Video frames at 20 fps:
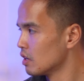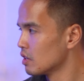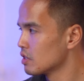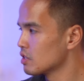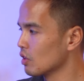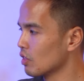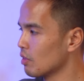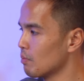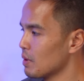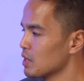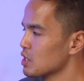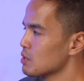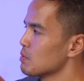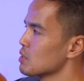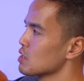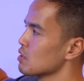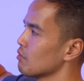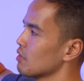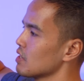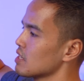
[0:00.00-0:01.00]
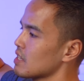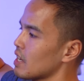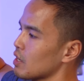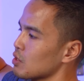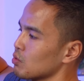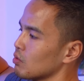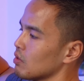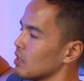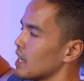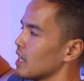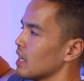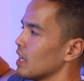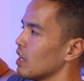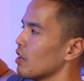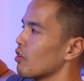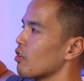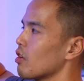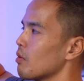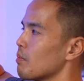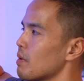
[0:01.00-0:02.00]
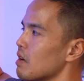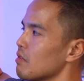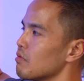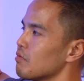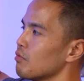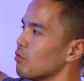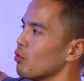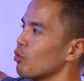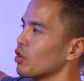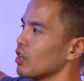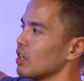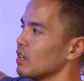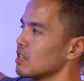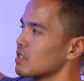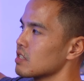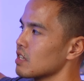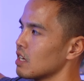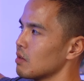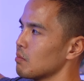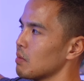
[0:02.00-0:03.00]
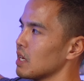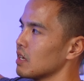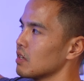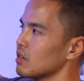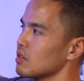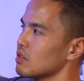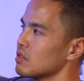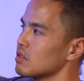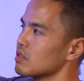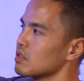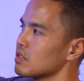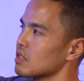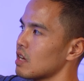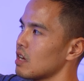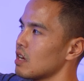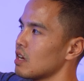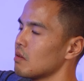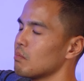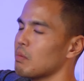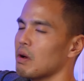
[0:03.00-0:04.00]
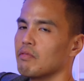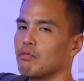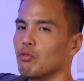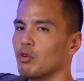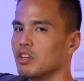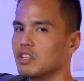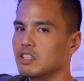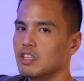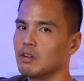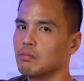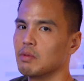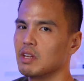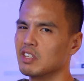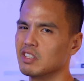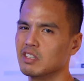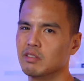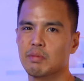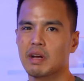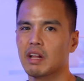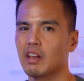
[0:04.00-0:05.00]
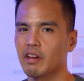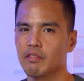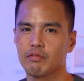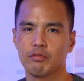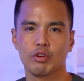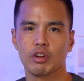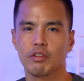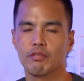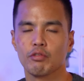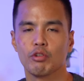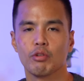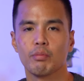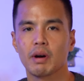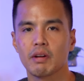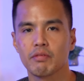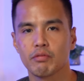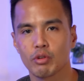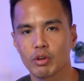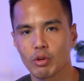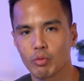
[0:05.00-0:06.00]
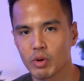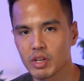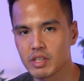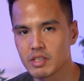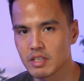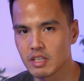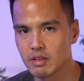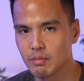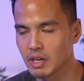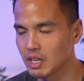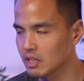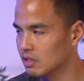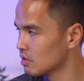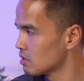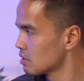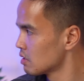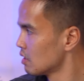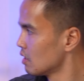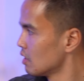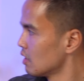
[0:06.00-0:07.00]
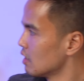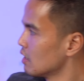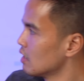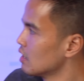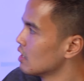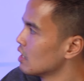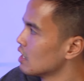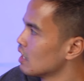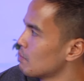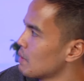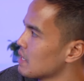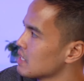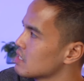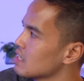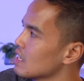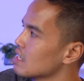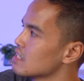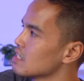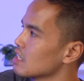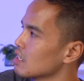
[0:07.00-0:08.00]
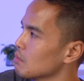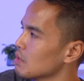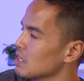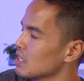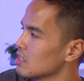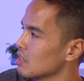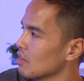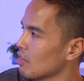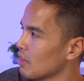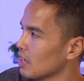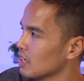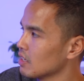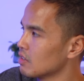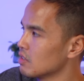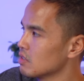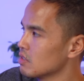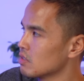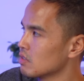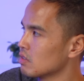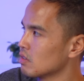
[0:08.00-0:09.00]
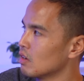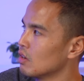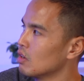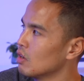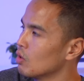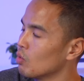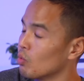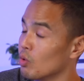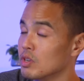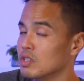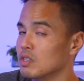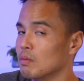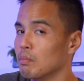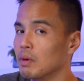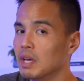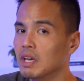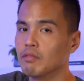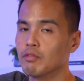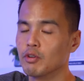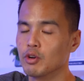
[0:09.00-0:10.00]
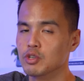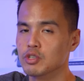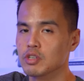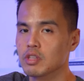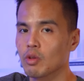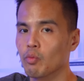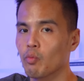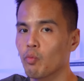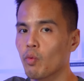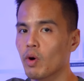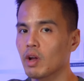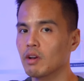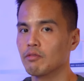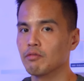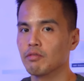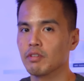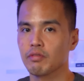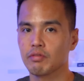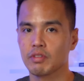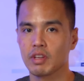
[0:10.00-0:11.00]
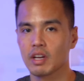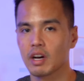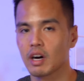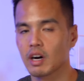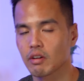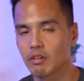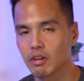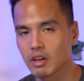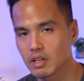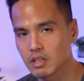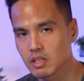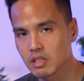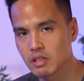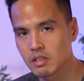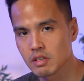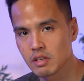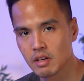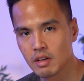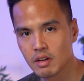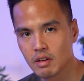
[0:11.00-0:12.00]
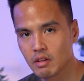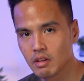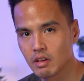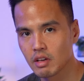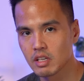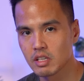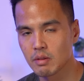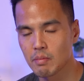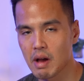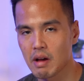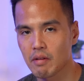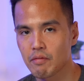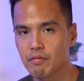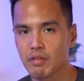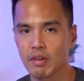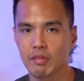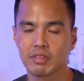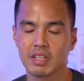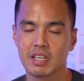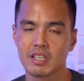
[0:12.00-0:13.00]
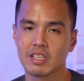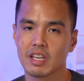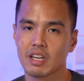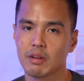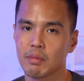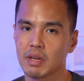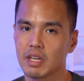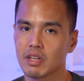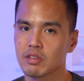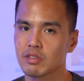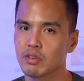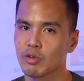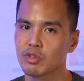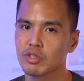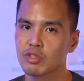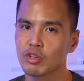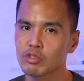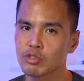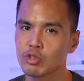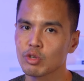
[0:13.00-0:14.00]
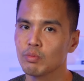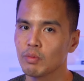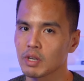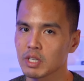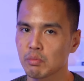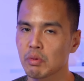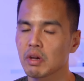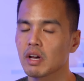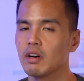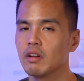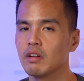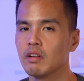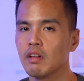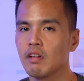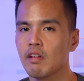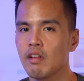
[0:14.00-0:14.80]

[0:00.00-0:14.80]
So the measurements of this actual light here are about 40 centimeters by 40 centimeters. It's about like 44 by 41 centimeters and about 10 centimeters in thickness. Whereas the bigger version, the 150 RS, is about 50 centimeters. So it's not too much bigger,